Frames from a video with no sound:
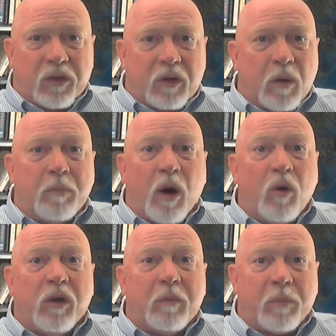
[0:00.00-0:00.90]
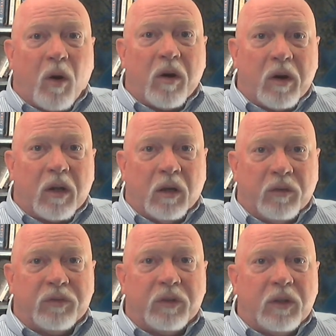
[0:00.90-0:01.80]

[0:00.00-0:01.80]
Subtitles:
a component part of